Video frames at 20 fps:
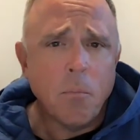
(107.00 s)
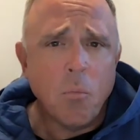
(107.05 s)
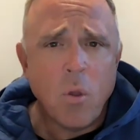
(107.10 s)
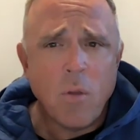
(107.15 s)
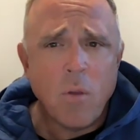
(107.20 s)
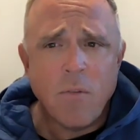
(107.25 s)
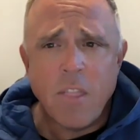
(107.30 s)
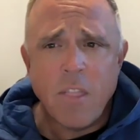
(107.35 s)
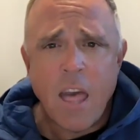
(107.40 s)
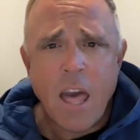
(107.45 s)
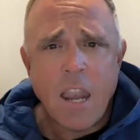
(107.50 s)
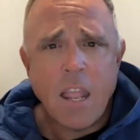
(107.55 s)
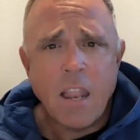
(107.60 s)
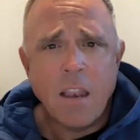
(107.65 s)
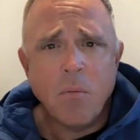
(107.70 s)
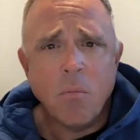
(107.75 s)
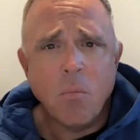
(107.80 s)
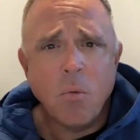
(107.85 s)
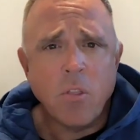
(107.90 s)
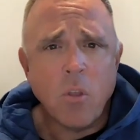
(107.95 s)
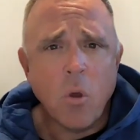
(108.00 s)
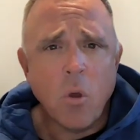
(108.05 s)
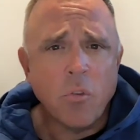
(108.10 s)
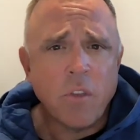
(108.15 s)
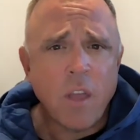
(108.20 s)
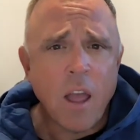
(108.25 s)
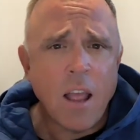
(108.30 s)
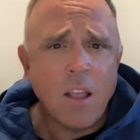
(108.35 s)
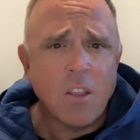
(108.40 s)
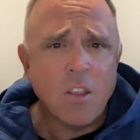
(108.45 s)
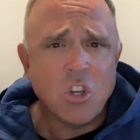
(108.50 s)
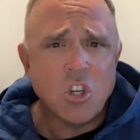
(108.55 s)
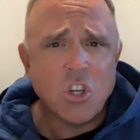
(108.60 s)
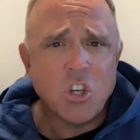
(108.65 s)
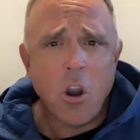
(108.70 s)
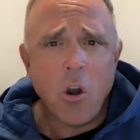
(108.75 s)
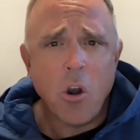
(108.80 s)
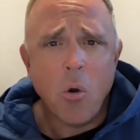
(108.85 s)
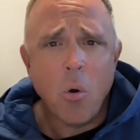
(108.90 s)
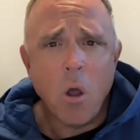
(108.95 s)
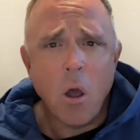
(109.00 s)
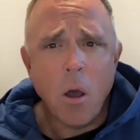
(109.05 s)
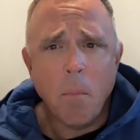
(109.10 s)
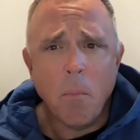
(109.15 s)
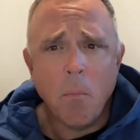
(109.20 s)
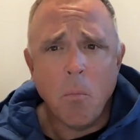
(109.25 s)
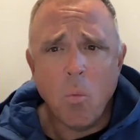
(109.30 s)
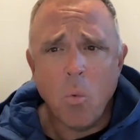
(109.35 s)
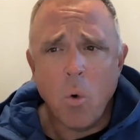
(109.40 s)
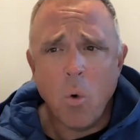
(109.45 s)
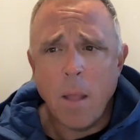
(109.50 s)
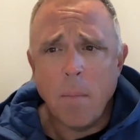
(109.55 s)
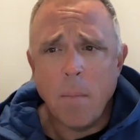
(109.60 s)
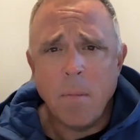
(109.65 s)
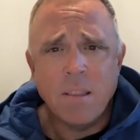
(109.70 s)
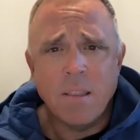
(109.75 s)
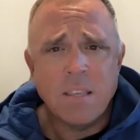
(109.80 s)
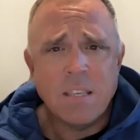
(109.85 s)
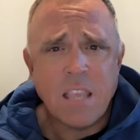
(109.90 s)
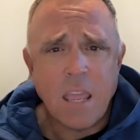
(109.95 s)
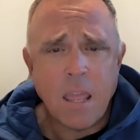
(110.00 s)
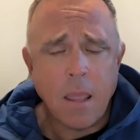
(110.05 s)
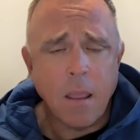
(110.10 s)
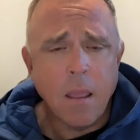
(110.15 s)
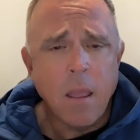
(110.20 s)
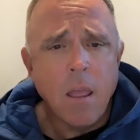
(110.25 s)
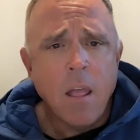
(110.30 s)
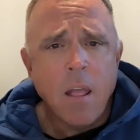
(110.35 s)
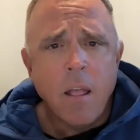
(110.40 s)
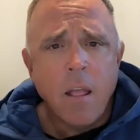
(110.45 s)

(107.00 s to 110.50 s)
weaving that in with those guys to share what I've been seeing.